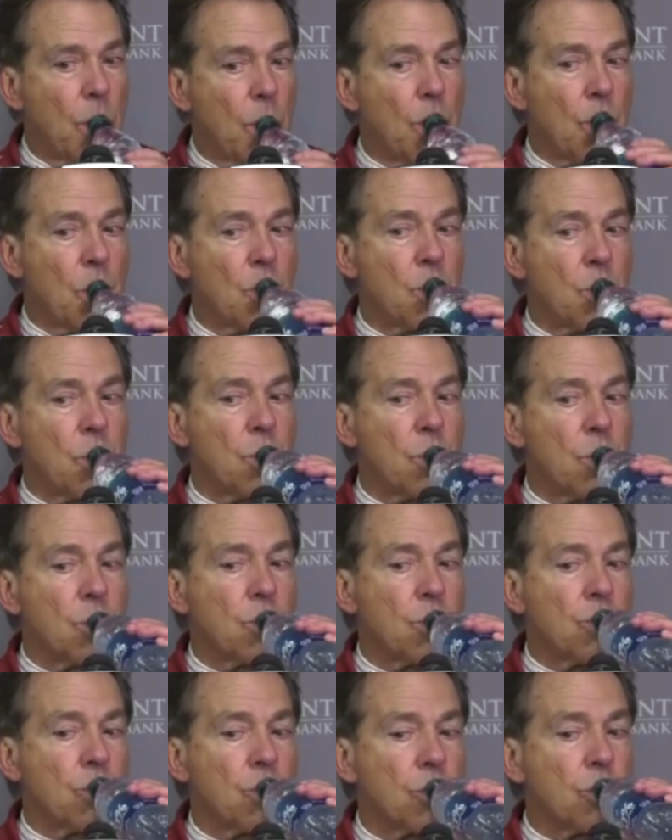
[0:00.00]
Right from
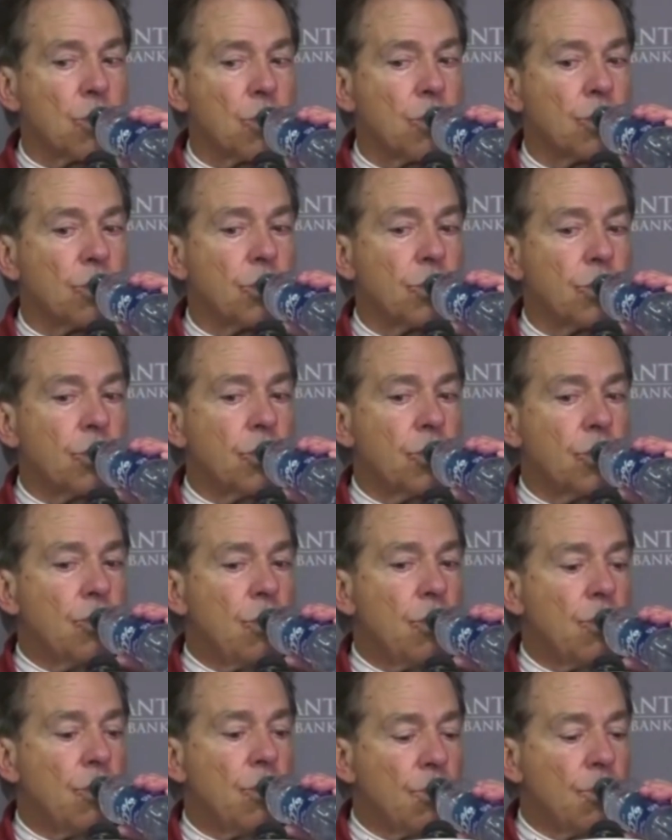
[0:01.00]
Joe. Uh,
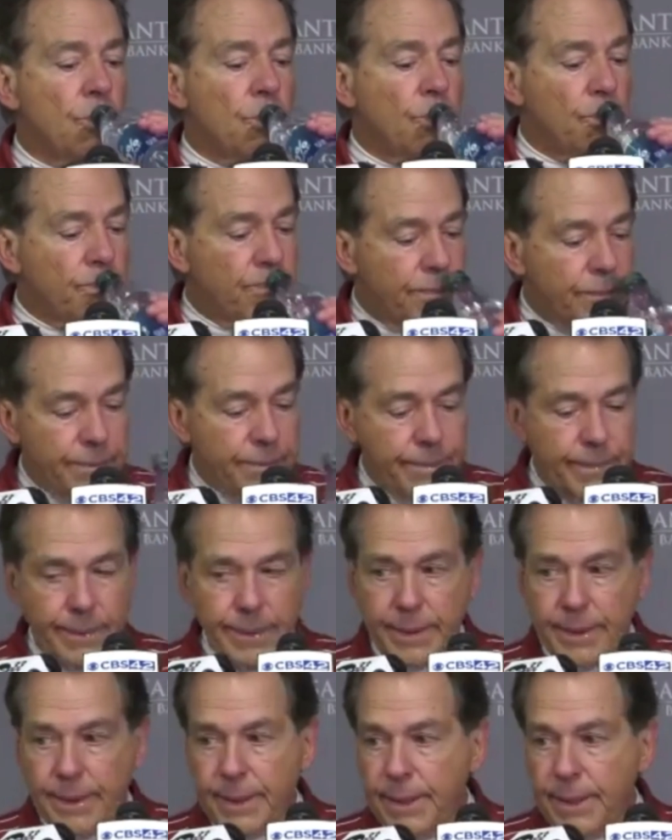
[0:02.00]
Coach, uh, Byron
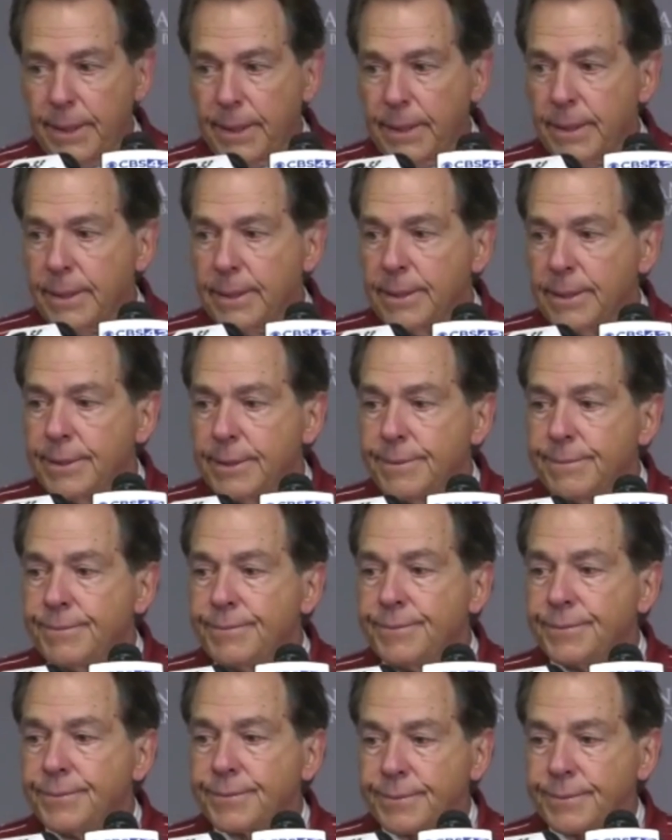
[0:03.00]
Young had 11
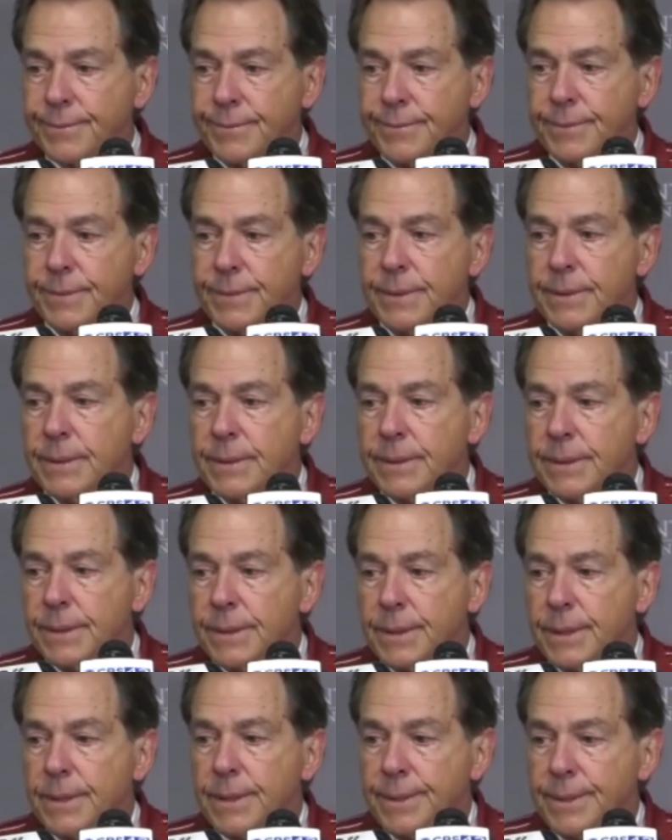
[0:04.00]
tackles, two multiple
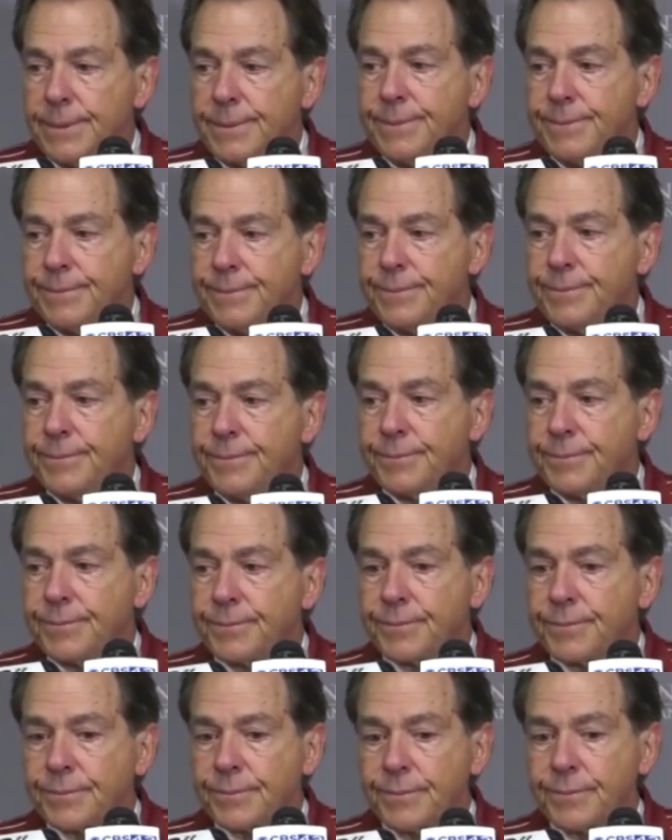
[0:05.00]
sacks. Just how important
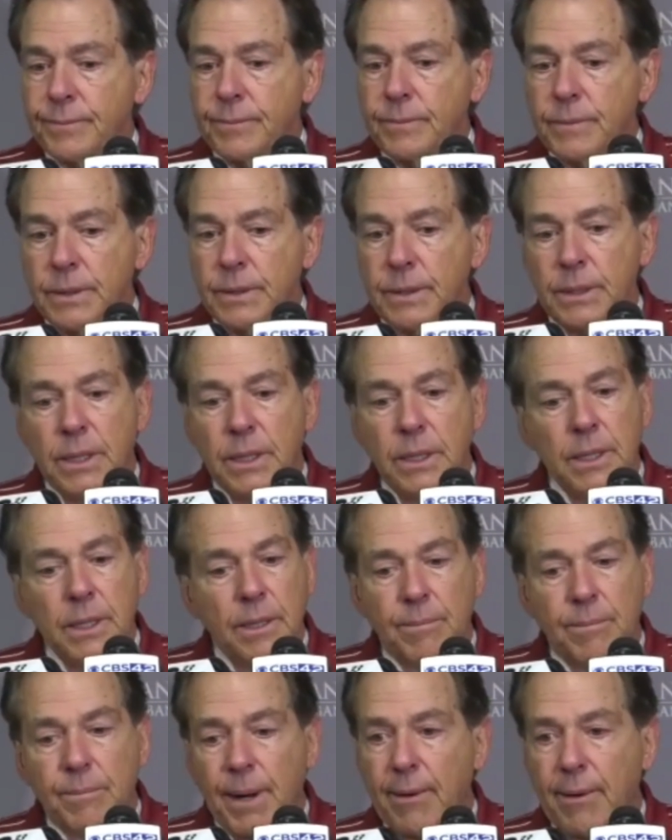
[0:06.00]
was he in
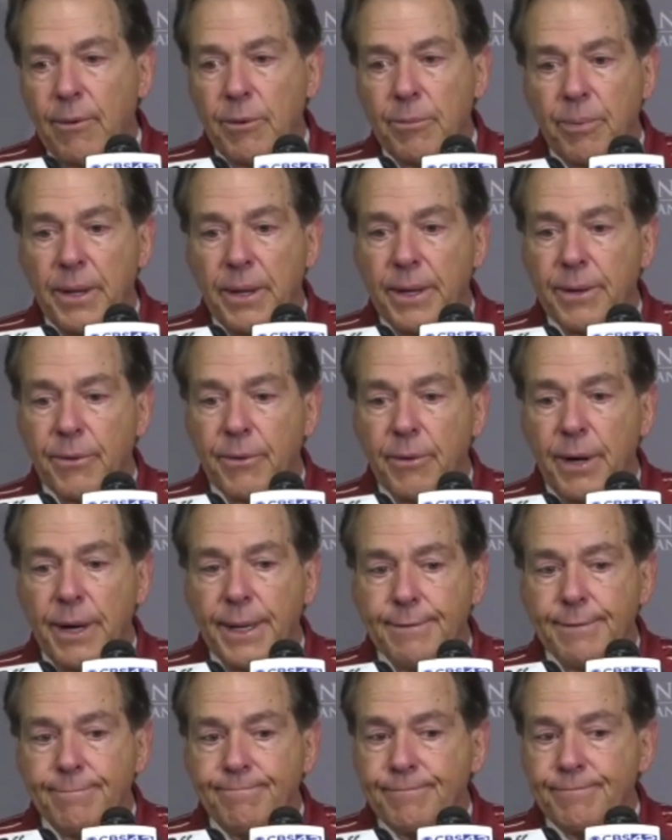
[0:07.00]
Byron played
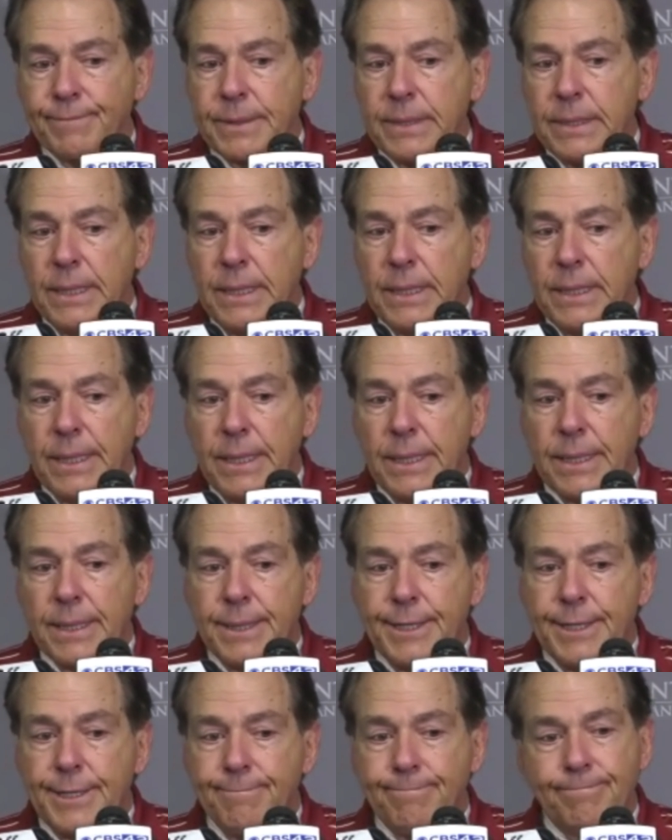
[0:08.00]
great.
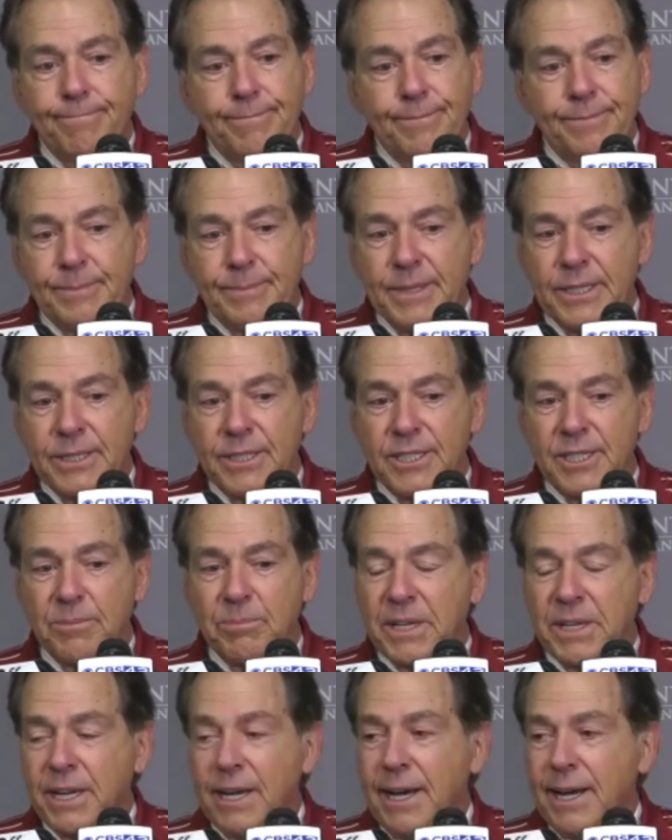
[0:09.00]
Um,
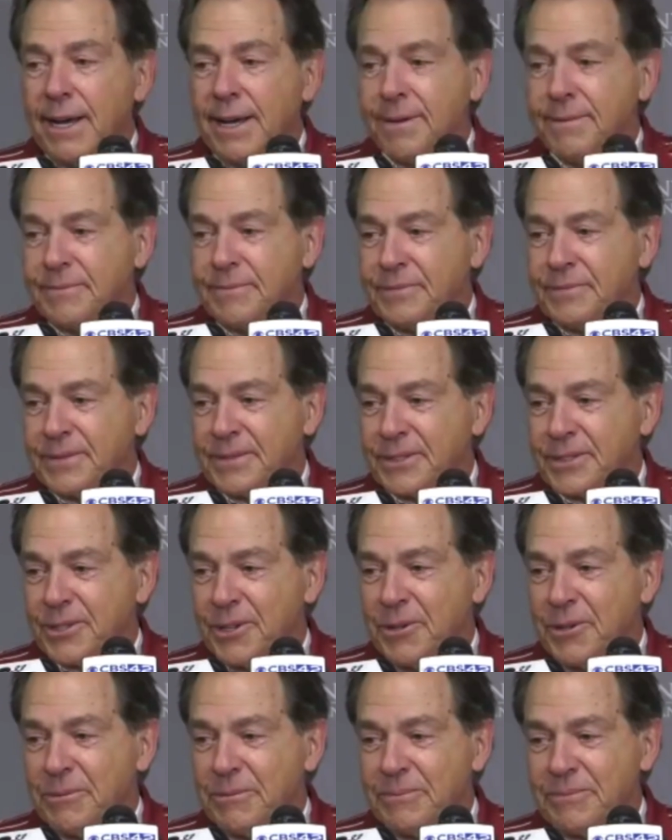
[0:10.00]
Mississippi guy,
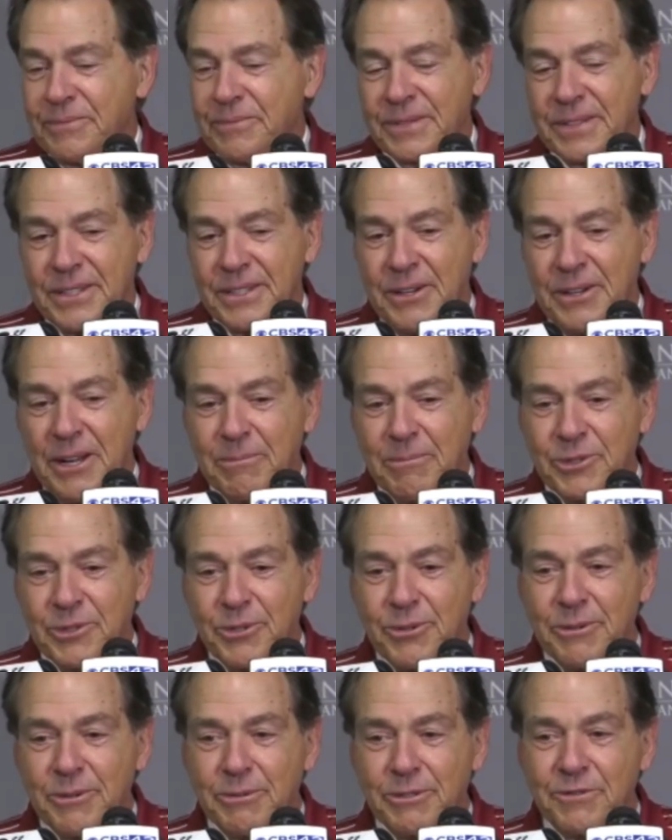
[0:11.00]
so you know I'm
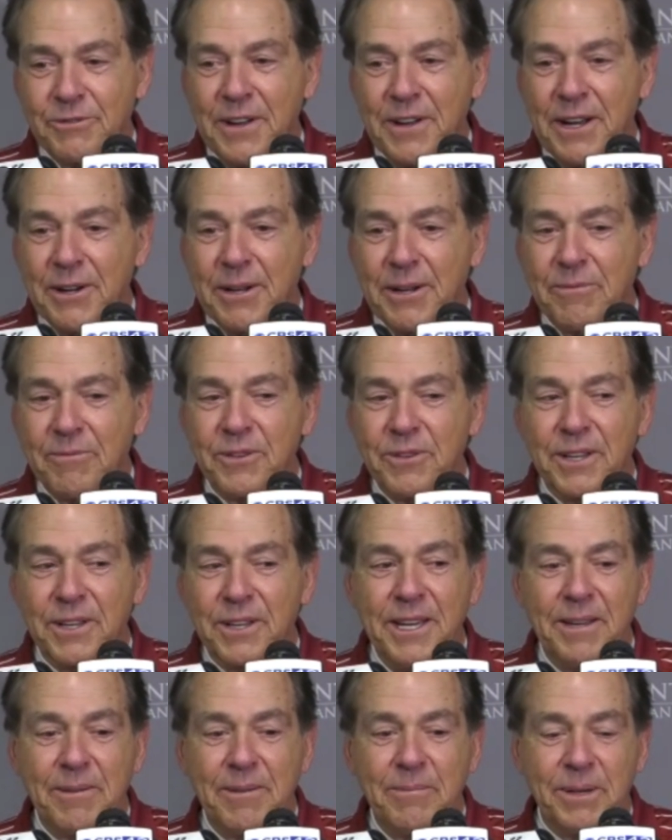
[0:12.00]
sure he was fired up for the
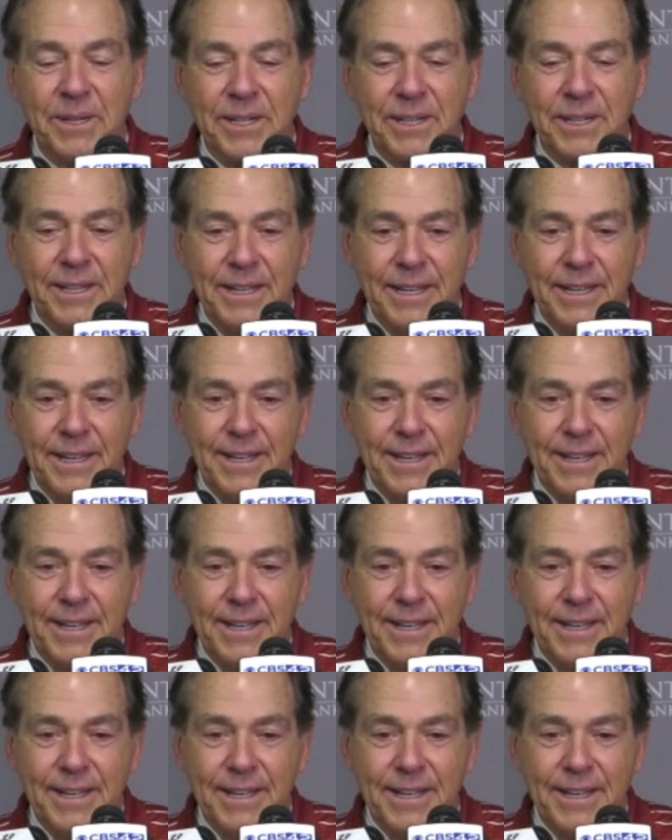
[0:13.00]
game, but.